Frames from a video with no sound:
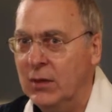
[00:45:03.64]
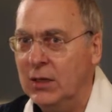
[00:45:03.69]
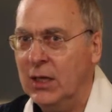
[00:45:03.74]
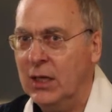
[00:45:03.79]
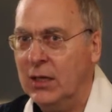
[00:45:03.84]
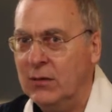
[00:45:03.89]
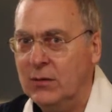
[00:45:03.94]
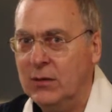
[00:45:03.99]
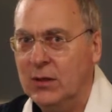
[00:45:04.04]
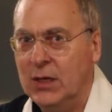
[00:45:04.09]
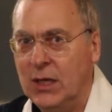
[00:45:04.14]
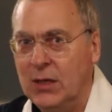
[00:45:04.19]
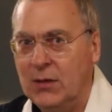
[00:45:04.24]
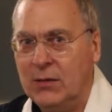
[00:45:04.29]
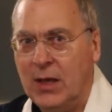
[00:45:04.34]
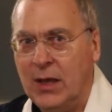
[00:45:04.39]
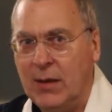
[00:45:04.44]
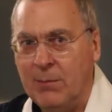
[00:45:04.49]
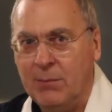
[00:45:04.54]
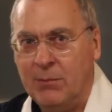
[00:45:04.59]

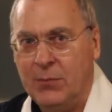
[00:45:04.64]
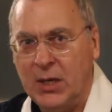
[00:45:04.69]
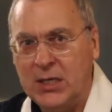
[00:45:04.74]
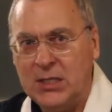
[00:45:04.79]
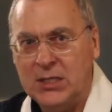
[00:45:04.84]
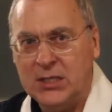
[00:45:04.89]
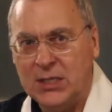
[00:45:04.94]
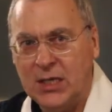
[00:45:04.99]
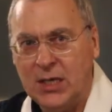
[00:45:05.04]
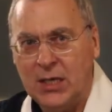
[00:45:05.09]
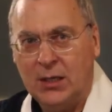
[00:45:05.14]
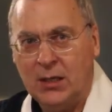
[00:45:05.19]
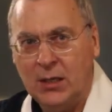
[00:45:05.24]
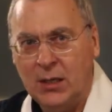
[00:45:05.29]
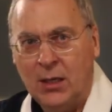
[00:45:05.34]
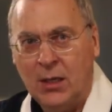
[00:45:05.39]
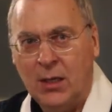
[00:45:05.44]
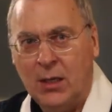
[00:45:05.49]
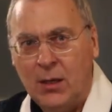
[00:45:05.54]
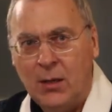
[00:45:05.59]
that basic
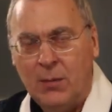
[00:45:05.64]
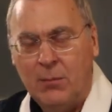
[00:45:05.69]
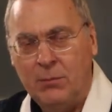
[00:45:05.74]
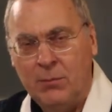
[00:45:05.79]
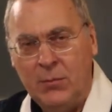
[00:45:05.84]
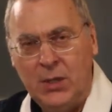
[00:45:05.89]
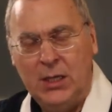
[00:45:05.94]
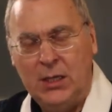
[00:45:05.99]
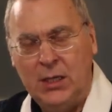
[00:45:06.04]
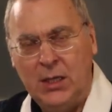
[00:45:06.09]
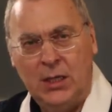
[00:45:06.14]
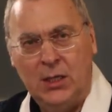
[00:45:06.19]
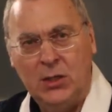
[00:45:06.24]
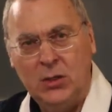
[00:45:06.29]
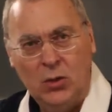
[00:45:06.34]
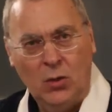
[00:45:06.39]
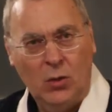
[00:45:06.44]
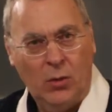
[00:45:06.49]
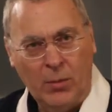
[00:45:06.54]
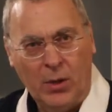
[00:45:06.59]
meaning
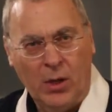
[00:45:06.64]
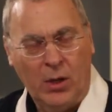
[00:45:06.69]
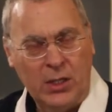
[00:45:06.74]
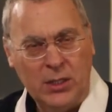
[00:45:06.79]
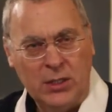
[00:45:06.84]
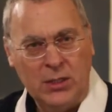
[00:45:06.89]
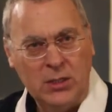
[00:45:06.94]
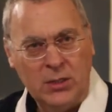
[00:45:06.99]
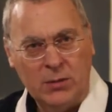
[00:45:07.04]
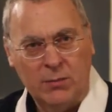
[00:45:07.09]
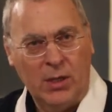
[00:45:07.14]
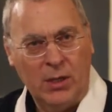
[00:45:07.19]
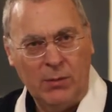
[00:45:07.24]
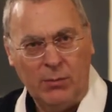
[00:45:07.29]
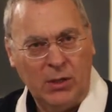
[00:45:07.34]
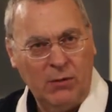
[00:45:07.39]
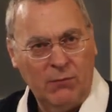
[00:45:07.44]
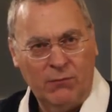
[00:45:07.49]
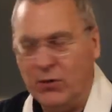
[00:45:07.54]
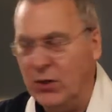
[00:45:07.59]
in your mind.
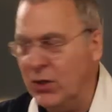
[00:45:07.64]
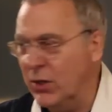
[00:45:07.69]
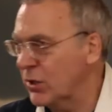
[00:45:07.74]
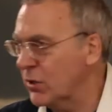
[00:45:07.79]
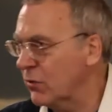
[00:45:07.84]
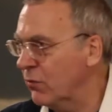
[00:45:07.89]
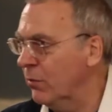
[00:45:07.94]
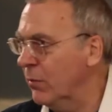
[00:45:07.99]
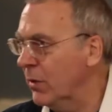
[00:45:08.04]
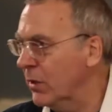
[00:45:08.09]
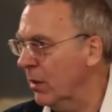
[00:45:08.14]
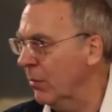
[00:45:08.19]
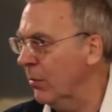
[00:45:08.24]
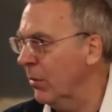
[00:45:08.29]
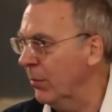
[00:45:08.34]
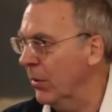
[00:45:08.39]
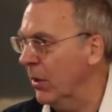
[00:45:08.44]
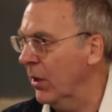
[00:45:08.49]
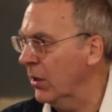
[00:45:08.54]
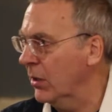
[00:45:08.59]
Maybe a verse from the
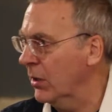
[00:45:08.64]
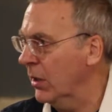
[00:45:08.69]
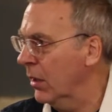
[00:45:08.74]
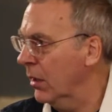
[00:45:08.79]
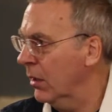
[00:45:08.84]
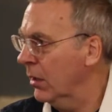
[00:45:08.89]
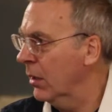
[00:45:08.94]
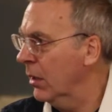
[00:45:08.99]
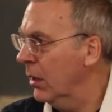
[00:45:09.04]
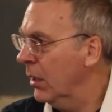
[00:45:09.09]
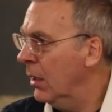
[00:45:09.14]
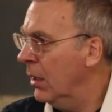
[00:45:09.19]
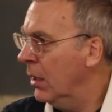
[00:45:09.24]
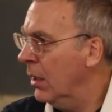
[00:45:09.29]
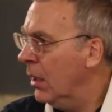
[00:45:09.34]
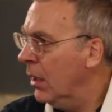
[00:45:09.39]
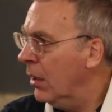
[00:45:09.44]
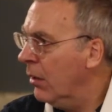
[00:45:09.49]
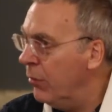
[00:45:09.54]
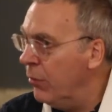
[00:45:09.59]
Dhammapada.
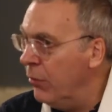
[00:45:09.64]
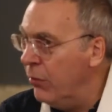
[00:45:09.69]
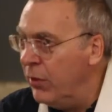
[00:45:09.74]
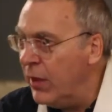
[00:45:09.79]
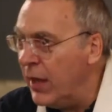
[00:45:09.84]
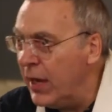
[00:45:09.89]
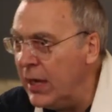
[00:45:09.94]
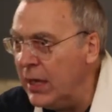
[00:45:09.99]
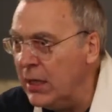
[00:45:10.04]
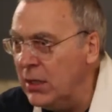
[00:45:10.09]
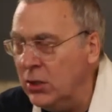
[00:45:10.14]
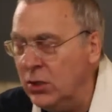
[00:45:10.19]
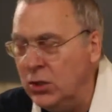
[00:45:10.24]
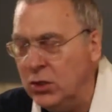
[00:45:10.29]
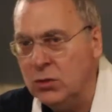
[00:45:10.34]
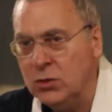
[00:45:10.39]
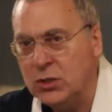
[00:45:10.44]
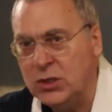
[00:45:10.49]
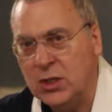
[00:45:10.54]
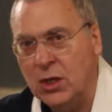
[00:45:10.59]
Then
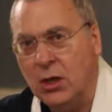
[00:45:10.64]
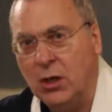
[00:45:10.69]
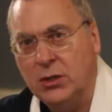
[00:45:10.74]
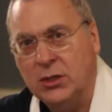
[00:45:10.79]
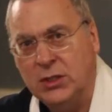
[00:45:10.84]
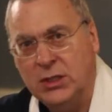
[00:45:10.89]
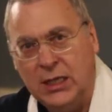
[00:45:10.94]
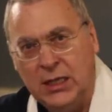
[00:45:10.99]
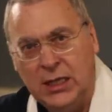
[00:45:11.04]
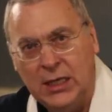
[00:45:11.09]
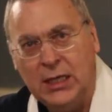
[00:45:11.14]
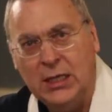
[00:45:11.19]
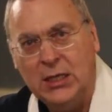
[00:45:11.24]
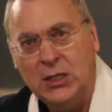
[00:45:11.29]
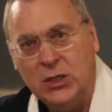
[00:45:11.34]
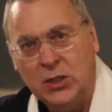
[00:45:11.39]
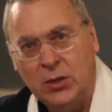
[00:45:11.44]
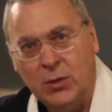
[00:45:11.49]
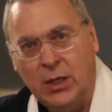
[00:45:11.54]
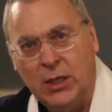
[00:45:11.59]
you start digging
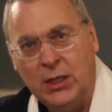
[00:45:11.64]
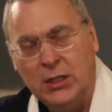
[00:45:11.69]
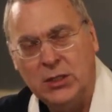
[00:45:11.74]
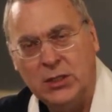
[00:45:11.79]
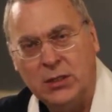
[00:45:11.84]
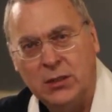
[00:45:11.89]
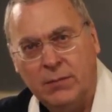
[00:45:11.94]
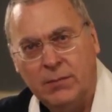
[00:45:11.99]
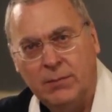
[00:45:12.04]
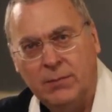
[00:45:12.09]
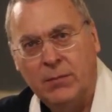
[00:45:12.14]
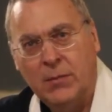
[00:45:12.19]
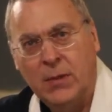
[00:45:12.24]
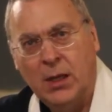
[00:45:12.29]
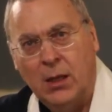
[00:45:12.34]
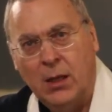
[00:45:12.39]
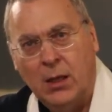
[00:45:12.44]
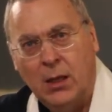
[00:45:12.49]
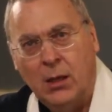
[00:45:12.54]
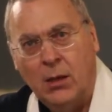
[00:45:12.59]
into it.
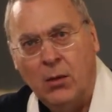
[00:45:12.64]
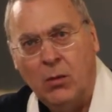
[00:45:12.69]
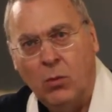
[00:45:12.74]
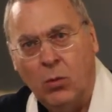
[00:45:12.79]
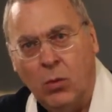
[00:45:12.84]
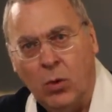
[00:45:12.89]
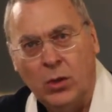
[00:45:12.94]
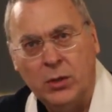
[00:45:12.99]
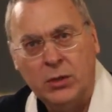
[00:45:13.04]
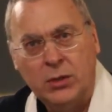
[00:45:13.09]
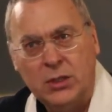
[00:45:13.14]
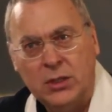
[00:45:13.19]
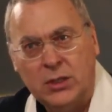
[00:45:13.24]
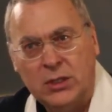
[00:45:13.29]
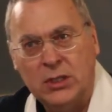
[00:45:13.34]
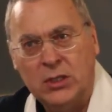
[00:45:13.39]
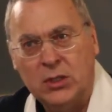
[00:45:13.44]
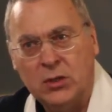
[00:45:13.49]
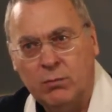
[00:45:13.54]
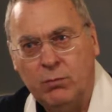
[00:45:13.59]
What
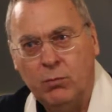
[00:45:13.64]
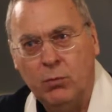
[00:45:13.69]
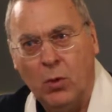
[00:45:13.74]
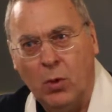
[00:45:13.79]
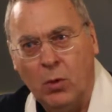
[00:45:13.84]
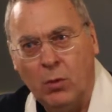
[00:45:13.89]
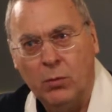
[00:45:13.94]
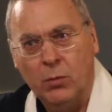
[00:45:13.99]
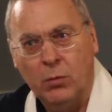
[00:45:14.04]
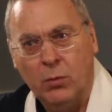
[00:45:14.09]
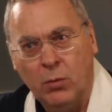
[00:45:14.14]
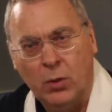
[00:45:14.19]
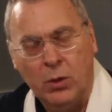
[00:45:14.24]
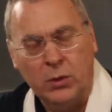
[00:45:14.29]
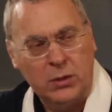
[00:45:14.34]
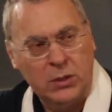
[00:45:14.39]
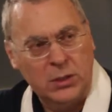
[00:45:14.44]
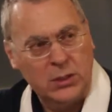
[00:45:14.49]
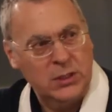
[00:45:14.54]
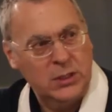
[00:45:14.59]
does this
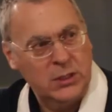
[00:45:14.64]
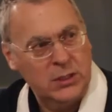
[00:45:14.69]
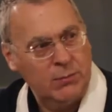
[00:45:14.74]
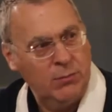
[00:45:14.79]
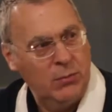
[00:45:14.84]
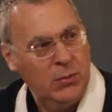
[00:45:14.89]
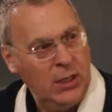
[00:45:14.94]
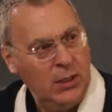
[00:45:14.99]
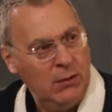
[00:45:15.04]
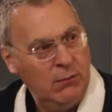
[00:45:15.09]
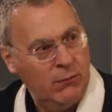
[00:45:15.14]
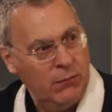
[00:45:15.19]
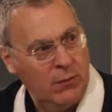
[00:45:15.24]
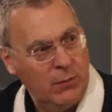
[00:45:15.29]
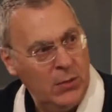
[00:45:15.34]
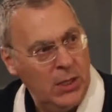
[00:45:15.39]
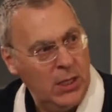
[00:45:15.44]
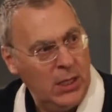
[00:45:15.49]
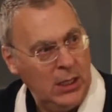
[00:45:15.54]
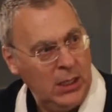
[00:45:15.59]
mean for
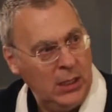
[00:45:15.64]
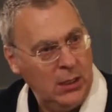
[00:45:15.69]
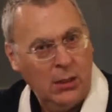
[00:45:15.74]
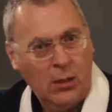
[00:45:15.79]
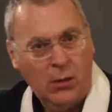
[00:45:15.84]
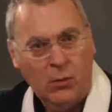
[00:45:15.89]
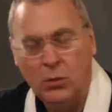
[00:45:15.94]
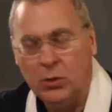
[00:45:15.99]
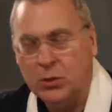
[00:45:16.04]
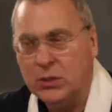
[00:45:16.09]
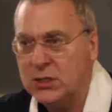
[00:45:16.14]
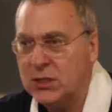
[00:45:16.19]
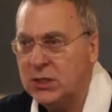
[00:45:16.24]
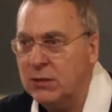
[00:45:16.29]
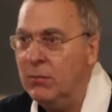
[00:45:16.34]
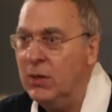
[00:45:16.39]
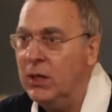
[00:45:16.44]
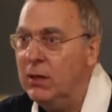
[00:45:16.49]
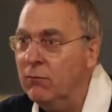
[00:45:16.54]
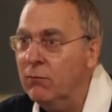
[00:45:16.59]
me? What does
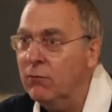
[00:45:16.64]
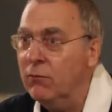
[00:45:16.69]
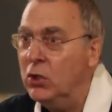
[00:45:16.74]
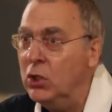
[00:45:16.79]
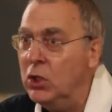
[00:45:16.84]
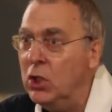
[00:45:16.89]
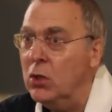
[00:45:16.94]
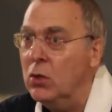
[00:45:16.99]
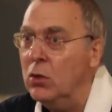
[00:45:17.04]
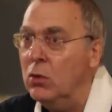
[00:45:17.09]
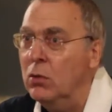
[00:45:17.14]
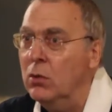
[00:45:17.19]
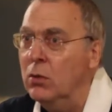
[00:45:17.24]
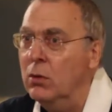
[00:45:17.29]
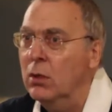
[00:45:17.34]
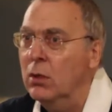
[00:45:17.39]
it mean for you?